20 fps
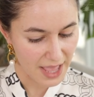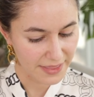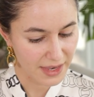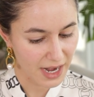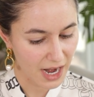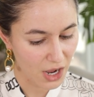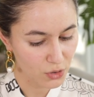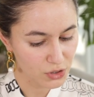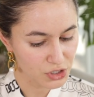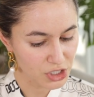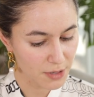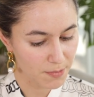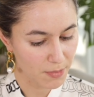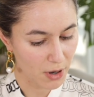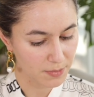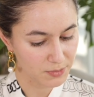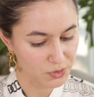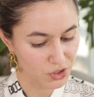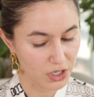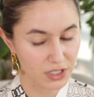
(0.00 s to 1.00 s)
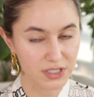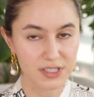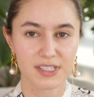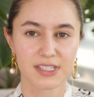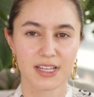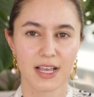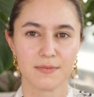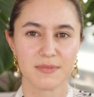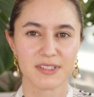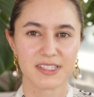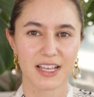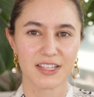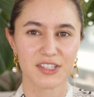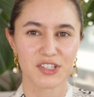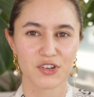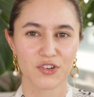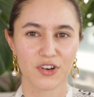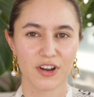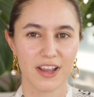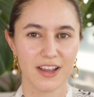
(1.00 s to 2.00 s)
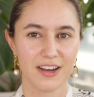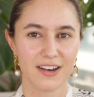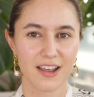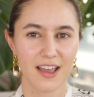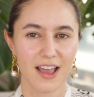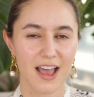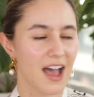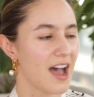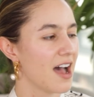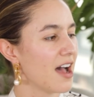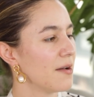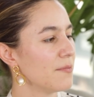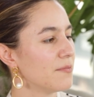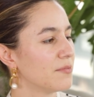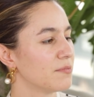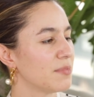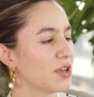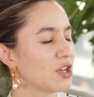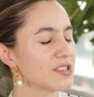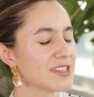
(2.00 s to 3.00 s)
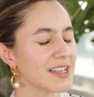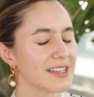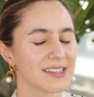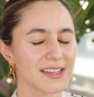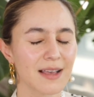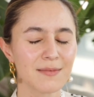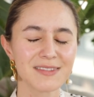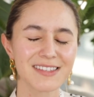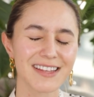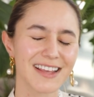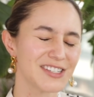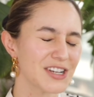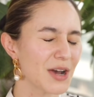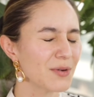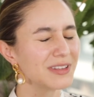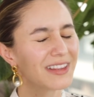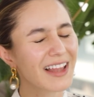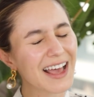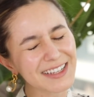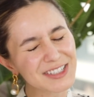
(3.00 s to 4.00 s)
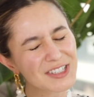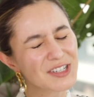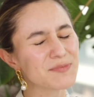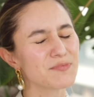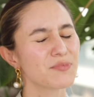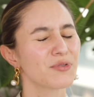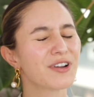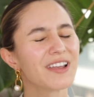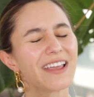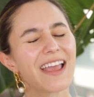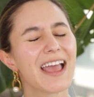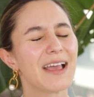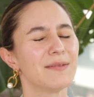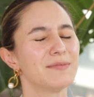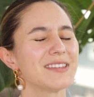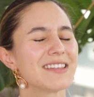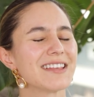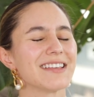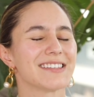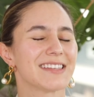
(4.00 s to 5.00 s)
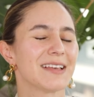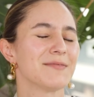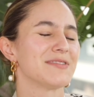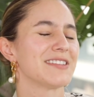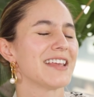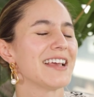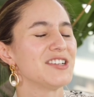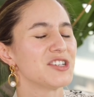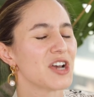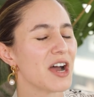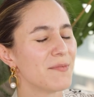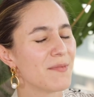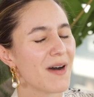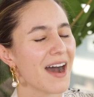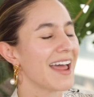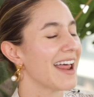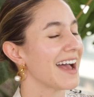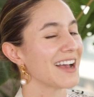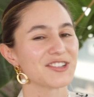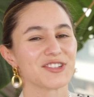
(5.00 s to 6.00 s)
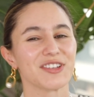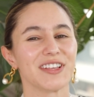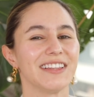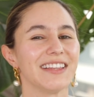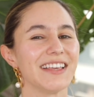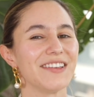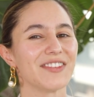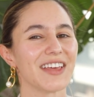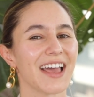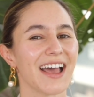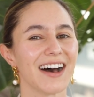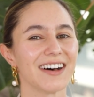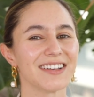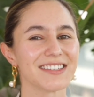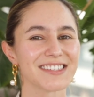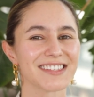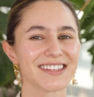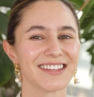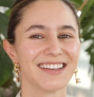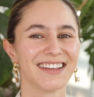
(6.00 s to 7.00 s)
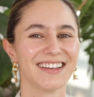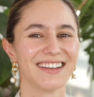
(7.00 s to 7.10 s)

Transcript: And then I also popped on some sunscreen um, because at some stage, I would like to preempt that at some stage I might actually leave the house.